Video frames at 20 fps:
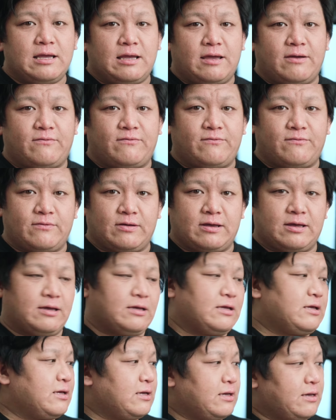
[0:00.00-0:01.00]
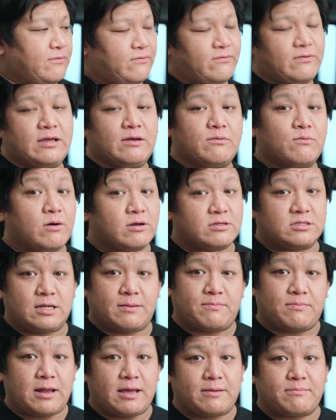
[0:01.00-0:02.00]
if he wants a
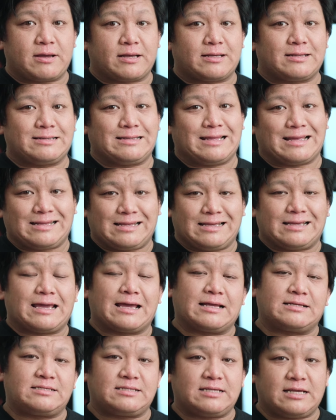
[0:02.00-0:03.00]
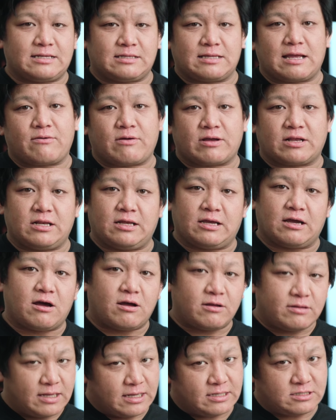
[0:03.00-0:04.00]
playback that he can see it directly
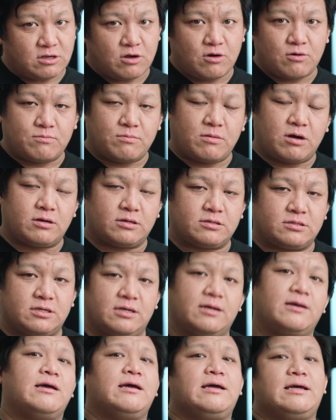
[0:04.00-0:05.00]
on his own monitor,